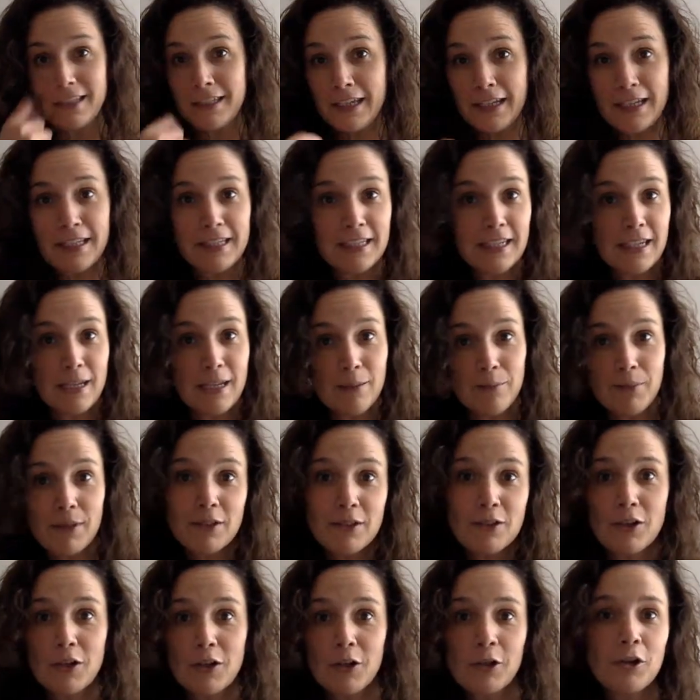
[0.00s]
dig deep
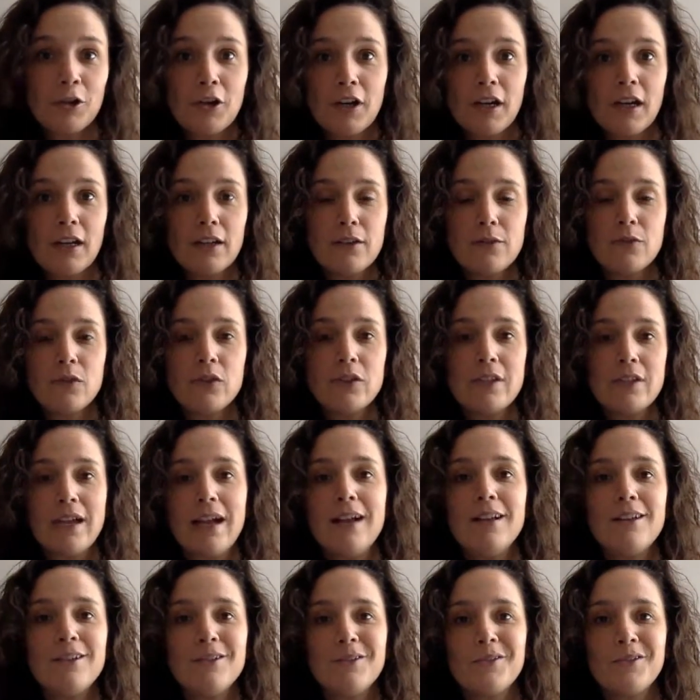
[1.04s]
into your creative
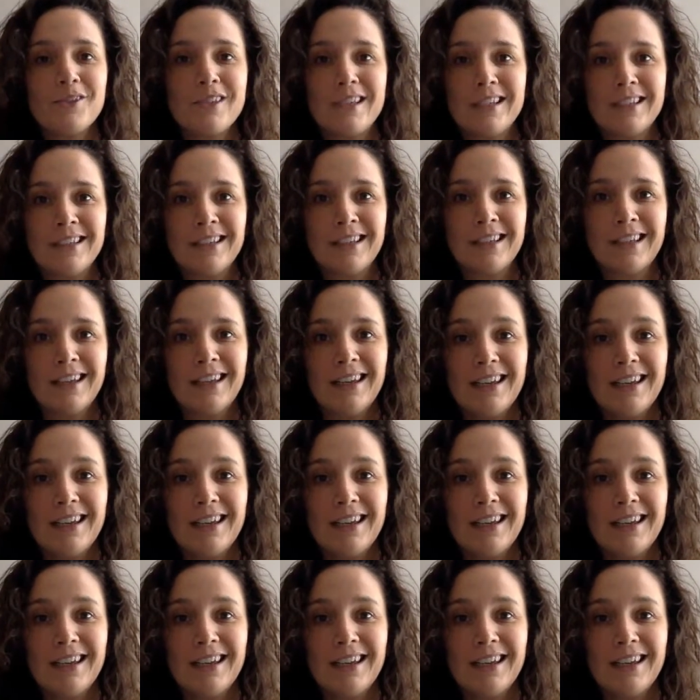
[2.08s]
selves and